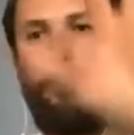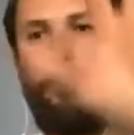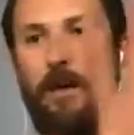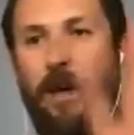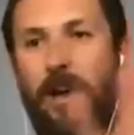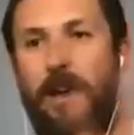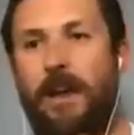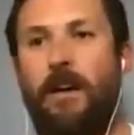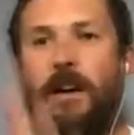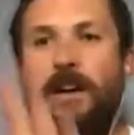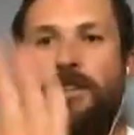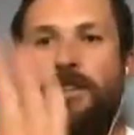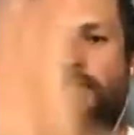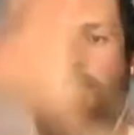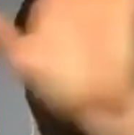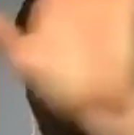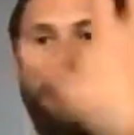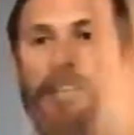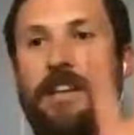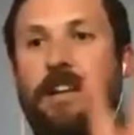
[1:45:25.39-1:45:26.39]
I
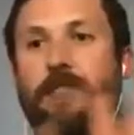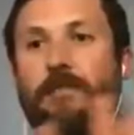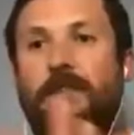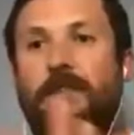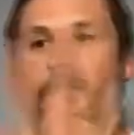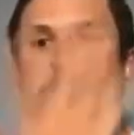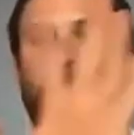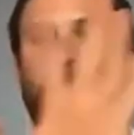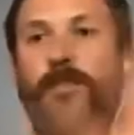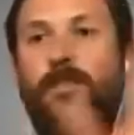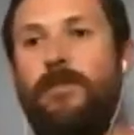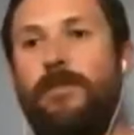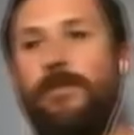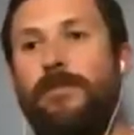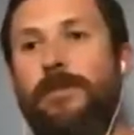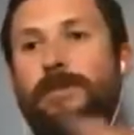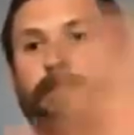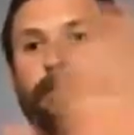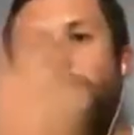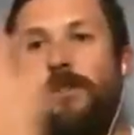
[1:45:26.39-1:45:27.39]
usually sit around the middle and
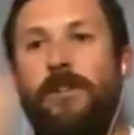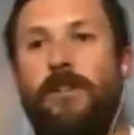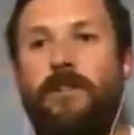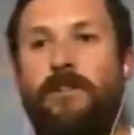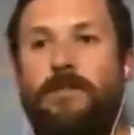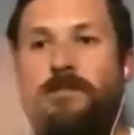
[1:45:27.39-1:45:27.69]
we float